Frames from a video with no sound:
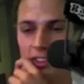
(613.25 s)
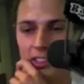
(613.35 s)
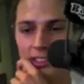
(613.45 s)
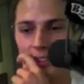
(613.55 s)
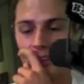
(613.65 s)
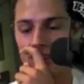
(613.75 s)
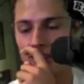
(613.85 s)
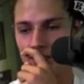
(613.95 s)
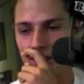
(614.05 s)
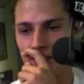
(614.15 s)
Jeez, like,
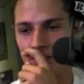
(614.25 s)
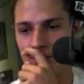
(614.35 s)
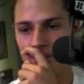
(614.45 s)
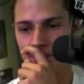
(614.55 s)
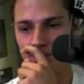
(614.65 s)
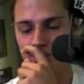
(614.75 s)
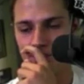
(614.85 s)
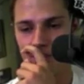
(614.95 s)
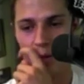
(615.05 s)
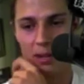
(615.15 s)
um,
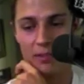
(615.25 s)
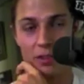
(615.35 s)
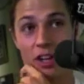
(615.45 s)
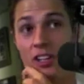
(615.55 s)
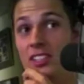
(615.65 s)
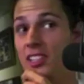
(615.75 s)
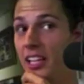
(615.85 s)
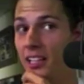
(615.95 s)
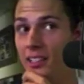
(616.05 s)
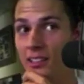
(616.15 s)
Good but question. I've got to
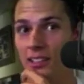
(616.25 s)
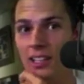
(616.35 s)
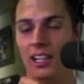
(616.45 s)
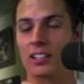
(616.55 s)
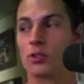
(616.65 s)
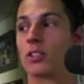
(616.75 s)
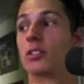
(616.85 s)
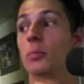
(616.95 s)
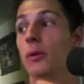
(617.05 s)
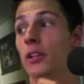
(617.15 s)
say, I enjoy
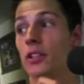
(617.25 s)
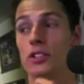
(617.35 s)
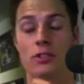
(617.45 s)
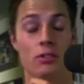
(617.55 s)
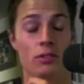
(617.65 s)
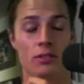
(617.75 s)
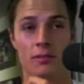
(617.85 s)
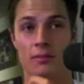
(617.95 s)
Superga shoes.